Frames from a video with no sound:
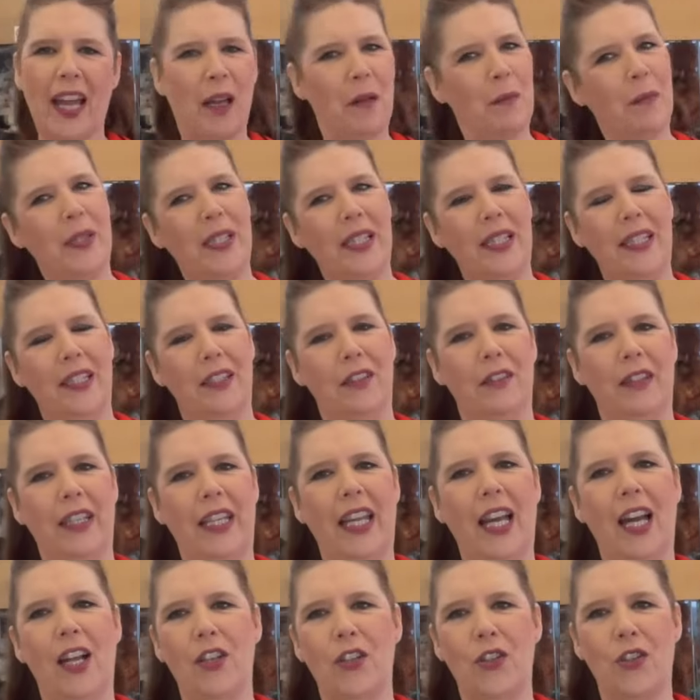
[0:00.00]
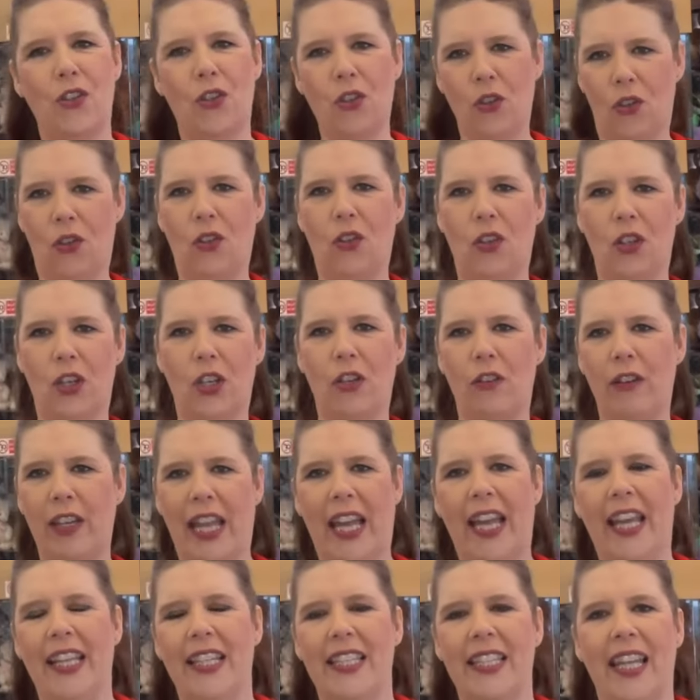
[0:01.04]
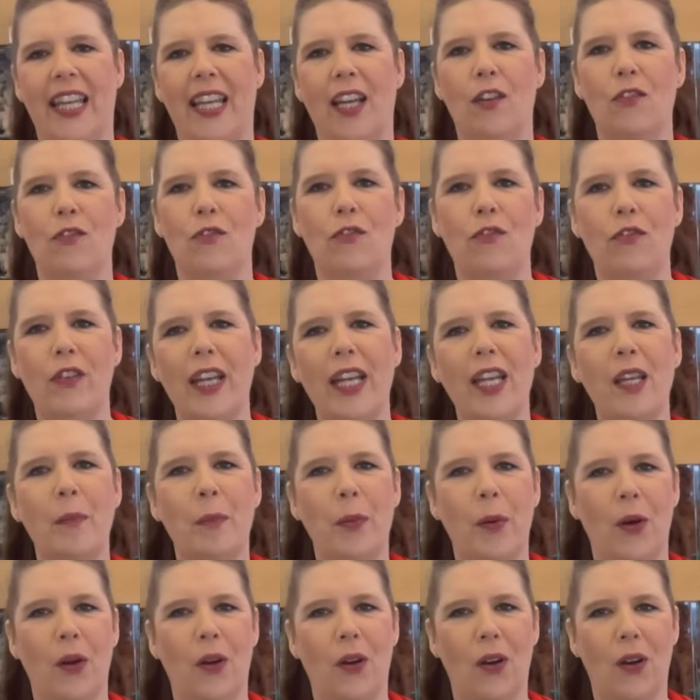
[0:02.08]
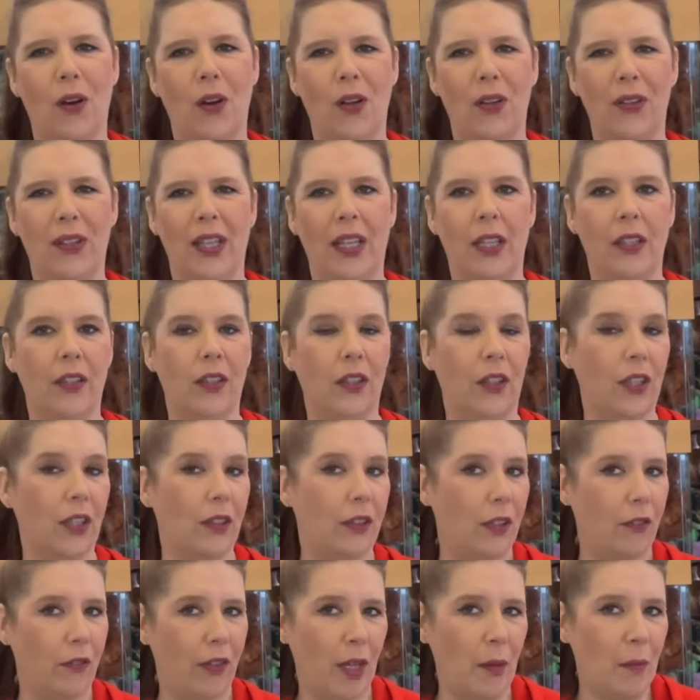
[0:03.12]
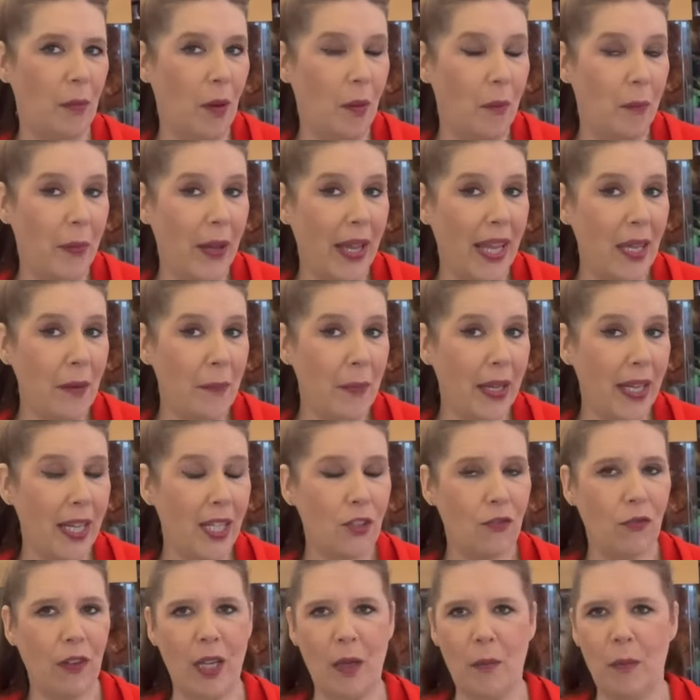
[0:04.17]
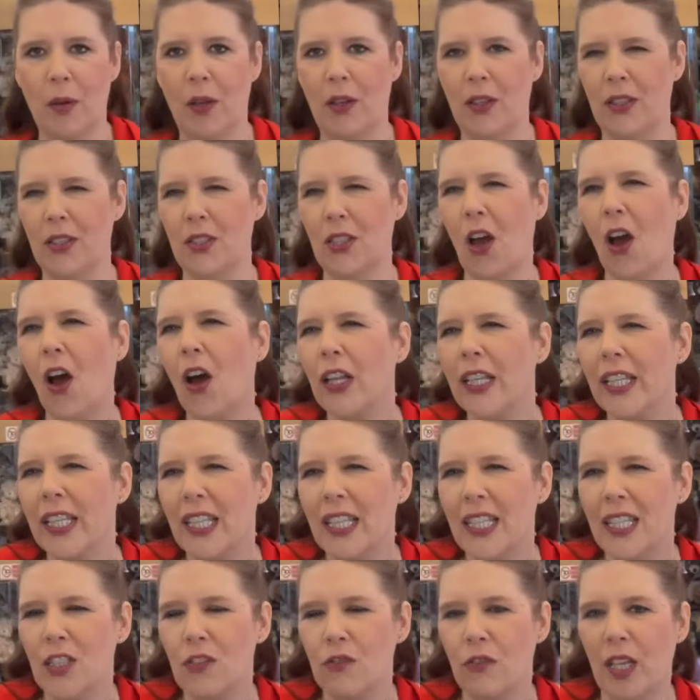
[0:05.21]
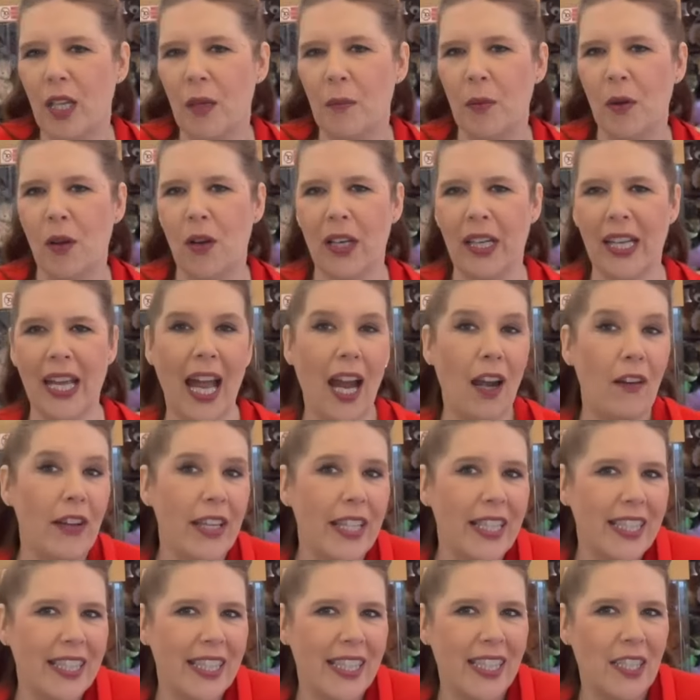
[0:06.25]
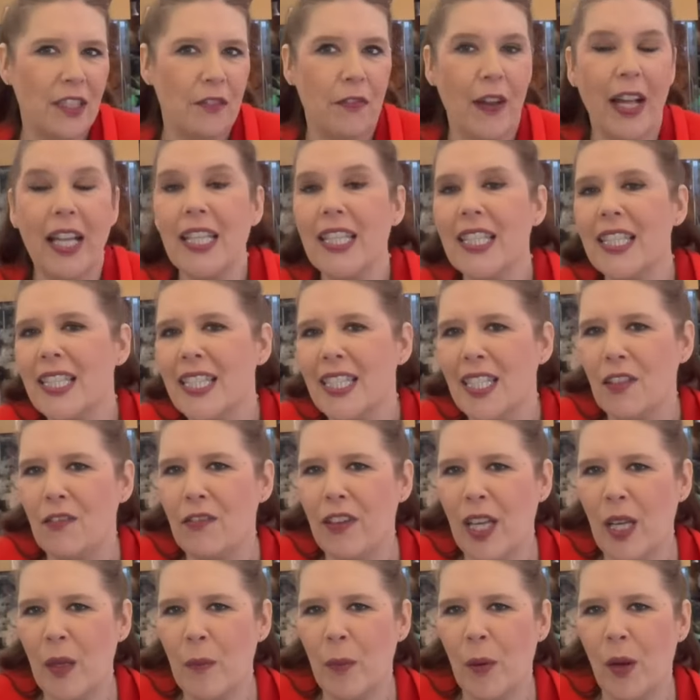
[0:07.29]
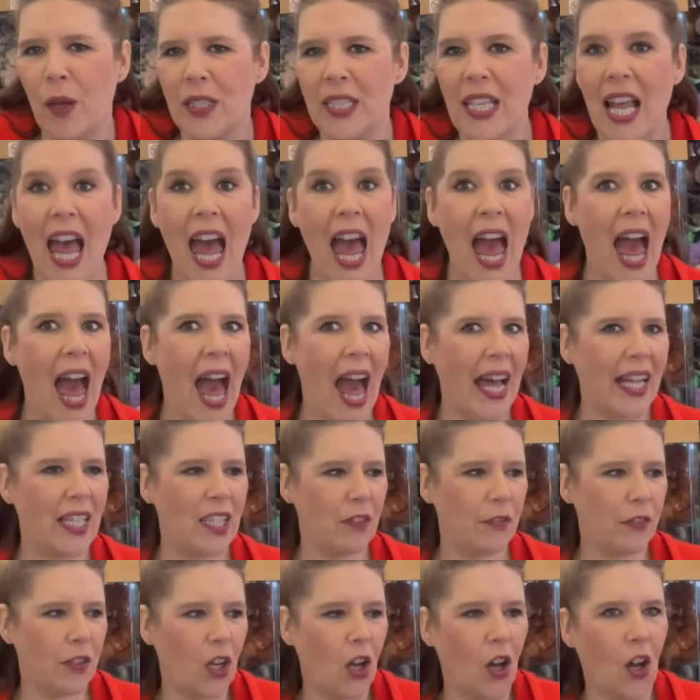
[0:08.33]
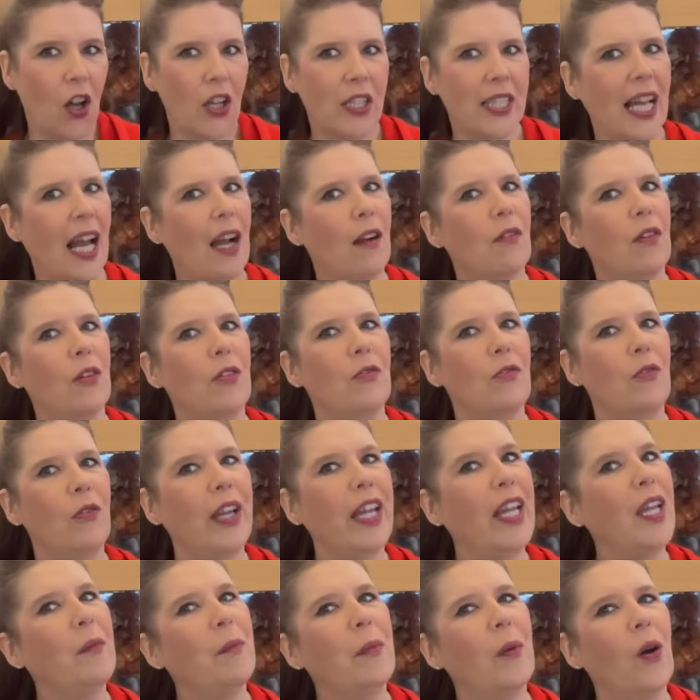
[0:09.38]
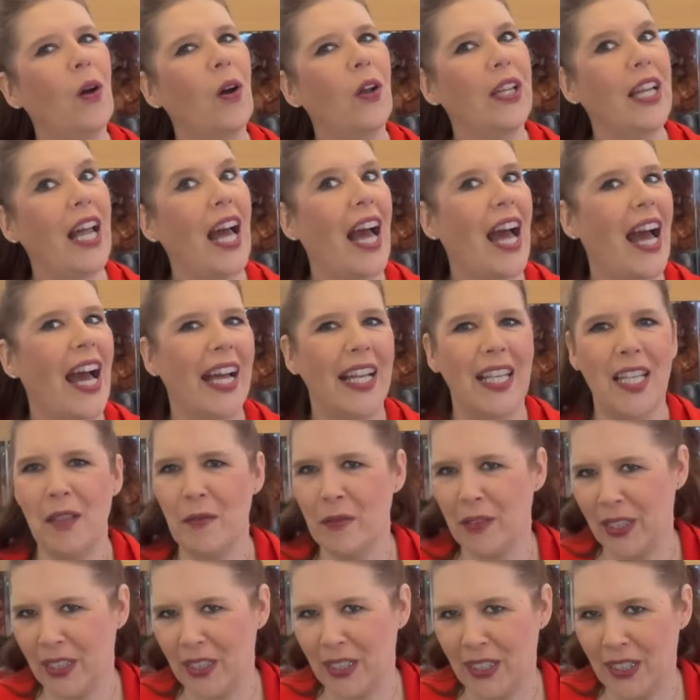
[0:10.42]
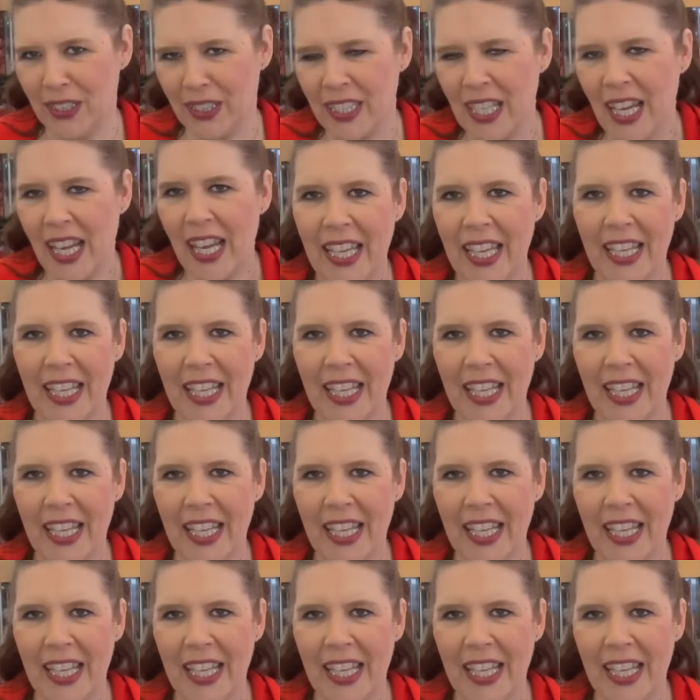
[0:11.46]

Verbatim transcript: absolutely adore creating reborn, not only reborn babies, reborn toddlers, reborn characters, fantasy reborns, and of course our reborn animals.